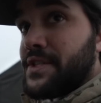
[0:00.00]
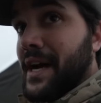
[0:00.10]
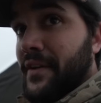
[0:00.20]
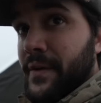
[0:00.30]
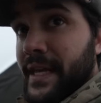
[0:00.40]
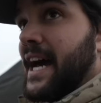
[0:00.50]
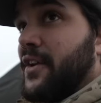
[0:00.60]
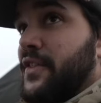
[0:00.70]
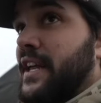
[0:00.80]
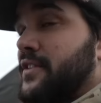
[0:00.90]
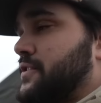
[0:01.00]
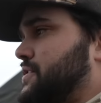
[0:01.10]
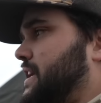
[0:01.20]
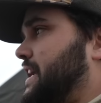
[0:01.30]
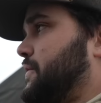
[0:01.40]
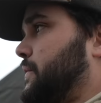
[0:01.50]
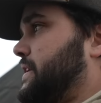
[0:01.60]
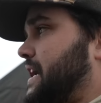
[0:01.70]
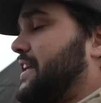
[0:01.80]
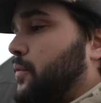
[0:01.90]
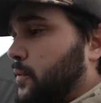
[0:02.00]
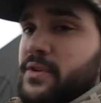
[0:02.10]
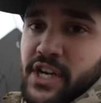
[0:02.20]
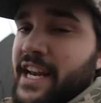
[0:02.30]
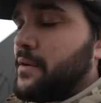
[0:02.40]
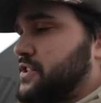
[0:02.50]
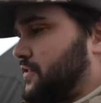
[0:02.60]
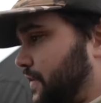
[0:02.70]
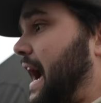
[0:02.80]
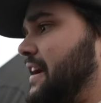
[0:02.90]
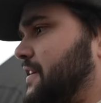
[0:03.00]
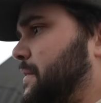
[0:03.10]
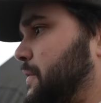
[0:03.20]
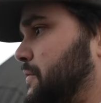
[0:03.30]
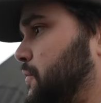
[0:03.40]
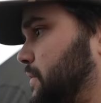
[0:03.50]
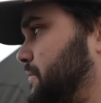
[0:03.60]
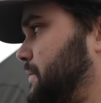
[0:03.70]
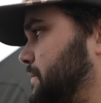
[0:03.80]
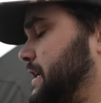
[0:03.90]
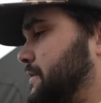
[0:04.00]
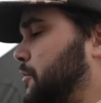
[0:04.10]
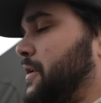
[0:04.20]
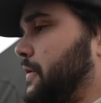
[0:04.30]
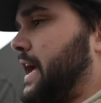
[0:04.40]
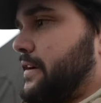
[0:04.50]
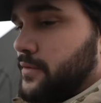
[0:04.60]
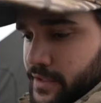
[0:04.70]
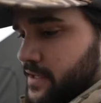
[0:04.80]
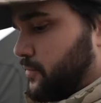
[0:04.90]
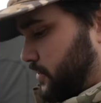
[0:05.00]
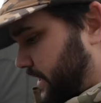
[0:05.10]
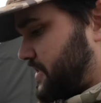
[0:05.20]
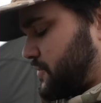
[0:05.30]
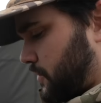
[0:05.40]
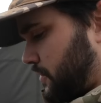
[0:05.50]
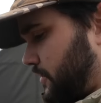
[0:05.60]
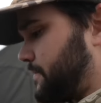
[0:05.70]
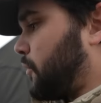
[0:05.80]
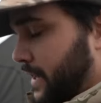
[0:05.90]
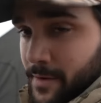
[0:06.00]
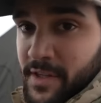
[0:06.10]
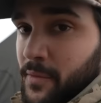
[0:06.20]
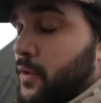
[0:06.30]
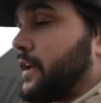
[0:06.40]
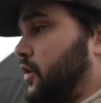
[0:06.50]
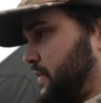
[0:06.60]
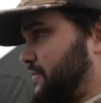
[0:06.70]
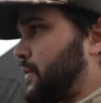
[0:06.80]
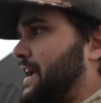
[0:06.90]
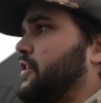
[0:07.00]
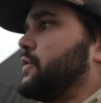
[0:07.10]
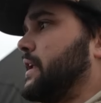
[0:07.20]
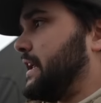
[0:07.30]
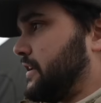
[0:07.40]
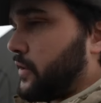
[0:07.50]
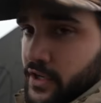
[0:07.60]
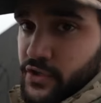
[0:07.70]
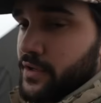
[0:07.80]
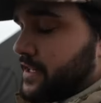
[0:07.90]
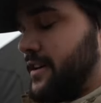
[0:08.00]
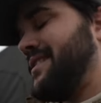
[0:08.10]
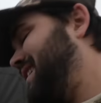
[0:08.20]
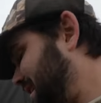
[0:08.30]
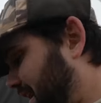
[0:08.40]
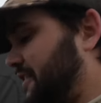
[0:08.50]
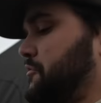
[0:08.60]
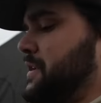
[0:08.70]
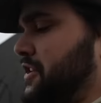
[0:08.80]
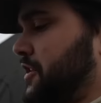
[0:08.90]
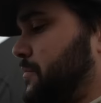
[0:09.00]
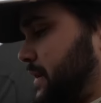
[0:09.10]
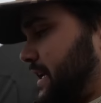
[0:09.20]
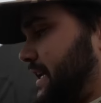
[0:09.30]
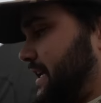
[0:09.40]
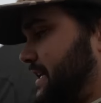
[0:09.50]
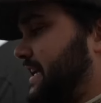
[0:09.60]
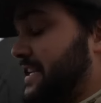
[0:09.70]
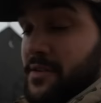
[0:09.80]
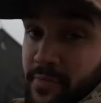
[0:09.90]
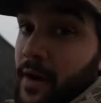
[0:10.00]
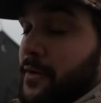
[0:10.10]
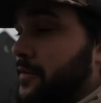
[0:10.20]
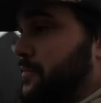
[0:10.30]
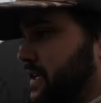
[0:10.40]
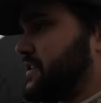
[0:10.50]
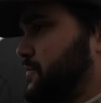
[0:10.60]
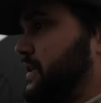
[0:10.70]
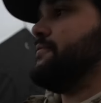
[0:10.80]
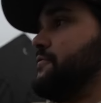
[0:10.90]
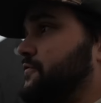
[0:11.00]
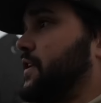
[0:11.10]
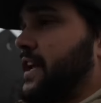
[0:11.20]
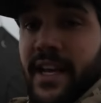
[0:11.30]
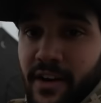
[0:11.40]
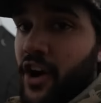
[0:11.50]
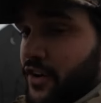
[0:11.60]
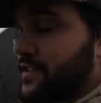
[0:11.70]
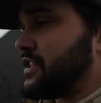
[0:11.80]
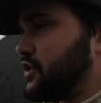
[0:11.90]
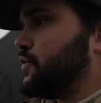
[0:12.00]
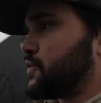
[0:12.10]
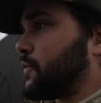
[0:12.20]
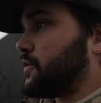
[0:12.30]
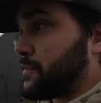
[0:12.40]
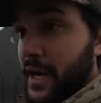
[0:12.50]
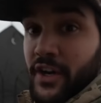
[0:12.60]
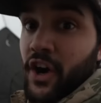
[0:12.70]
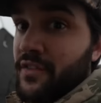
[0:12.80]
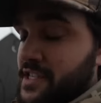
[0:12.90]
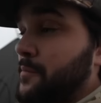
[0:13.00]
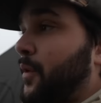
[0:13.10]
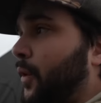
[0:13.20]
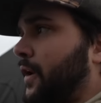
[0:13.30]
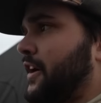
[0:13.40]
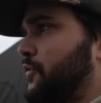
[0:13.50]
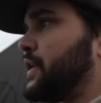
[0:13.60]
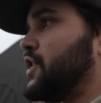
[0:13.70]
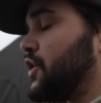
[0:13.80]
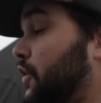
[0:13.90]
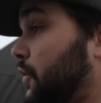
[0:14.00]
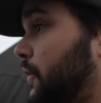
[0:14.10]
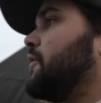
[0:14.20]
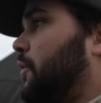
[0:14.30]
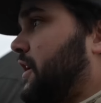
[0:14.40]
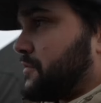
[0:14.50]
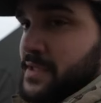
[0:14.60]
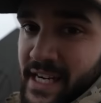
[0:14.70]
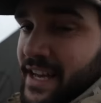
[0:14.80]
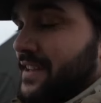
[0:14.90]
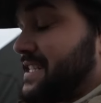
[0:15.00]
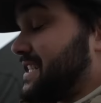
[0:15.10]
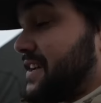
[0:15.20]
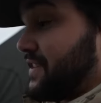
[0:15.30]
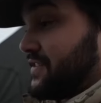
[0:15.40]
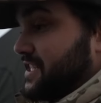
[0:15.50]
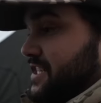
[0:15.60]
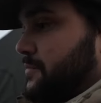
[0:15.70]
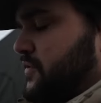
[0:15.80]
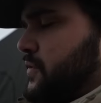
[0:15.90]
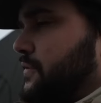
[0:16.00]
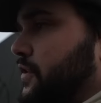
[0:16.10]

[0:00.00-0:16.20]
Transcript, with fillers: So I don't, I don't think there's any re, I think Jake and I will survive. I mean, we, we, we'll be okay. We'll eat, we'll eat a squirrel. We'll wake up up in the morning, hopefully have a raccoon, and go get shoot a deer, and, and life will be good. But it, it is a bummer because we freaking harvested two squirrels. Probably could have harvested more if we knew one of them was going to have the disease. I've never seen that before.